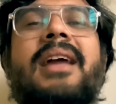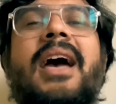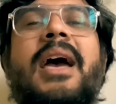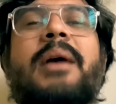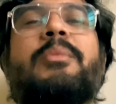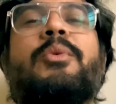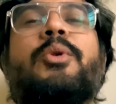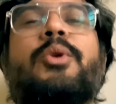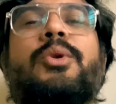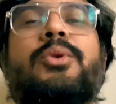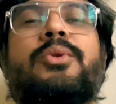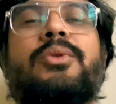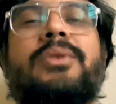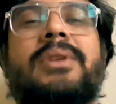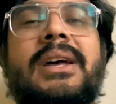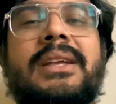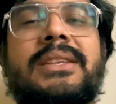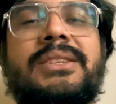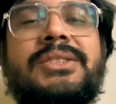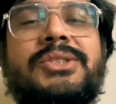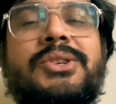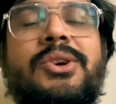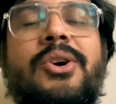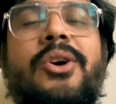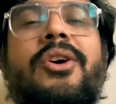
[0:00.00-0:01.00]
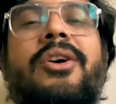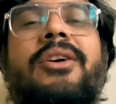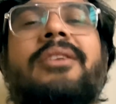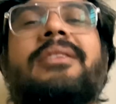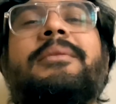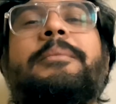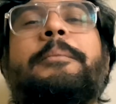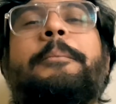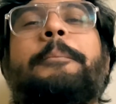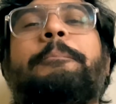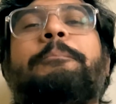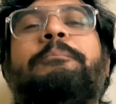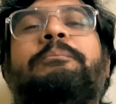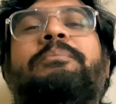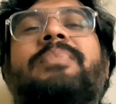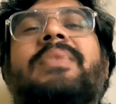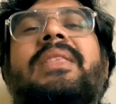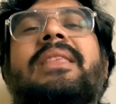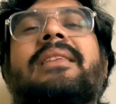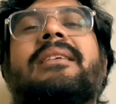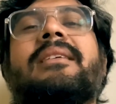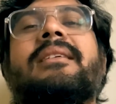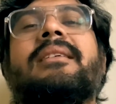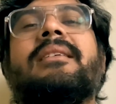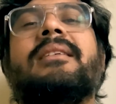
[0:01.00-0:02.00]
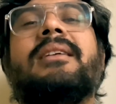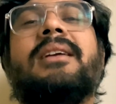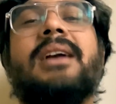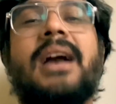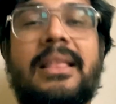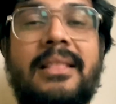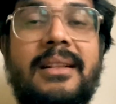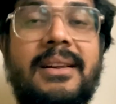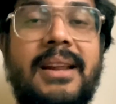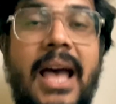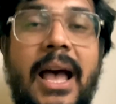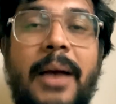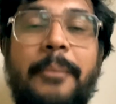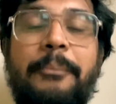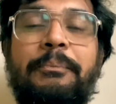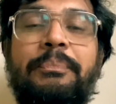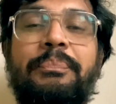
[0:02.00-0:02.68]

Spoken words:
I'm going to touch on Kannada.